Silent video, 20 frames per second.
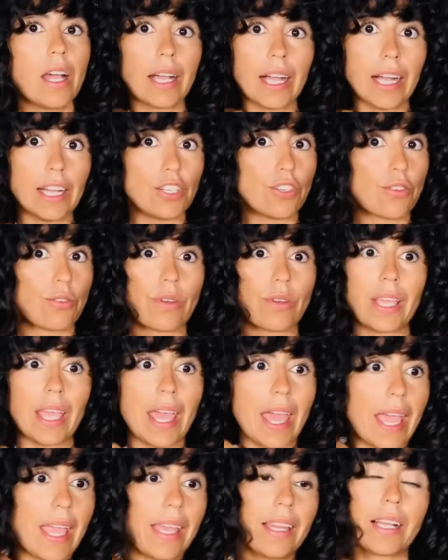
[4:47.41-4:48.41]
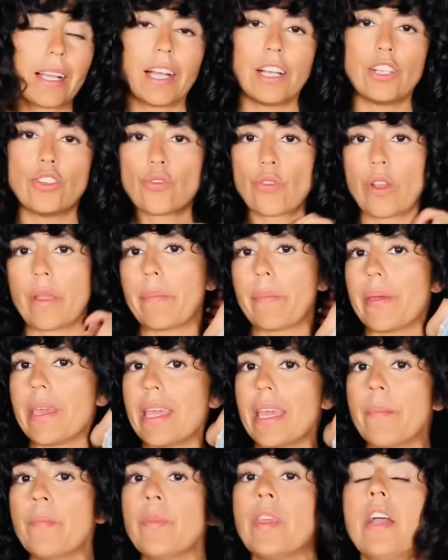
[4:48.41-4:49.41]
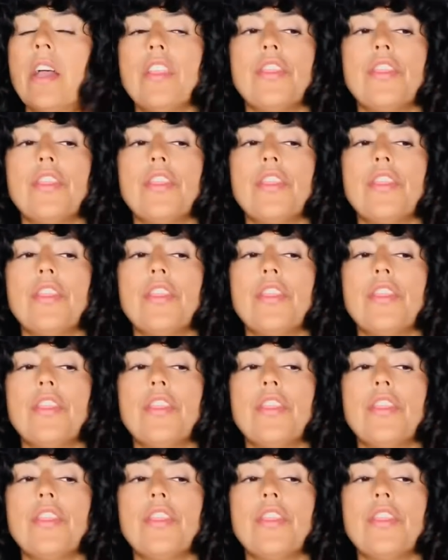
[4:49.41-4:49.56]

country A to country B.